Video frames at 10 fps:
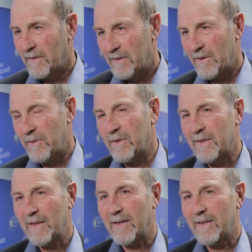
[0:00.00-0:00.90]
So
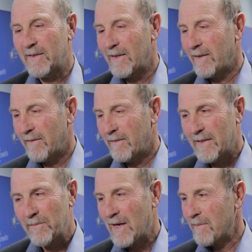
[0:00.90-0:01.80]
they
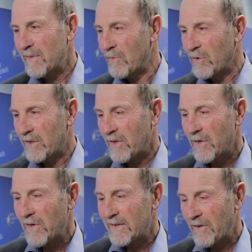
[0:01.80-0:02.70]
sometimes we
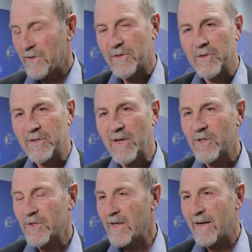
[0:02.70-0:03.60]
saw that on the
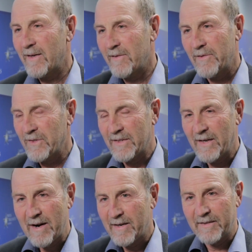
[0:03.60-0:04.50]
construction site
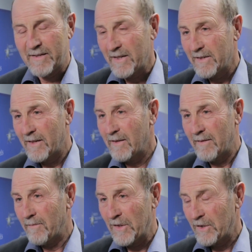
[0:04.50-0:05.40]
there are
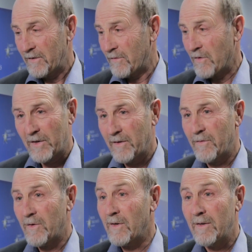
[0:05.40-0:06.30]
technical measures for
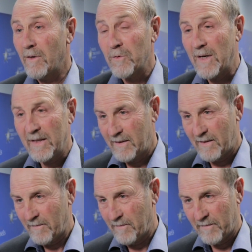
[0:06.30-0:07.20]
low dust,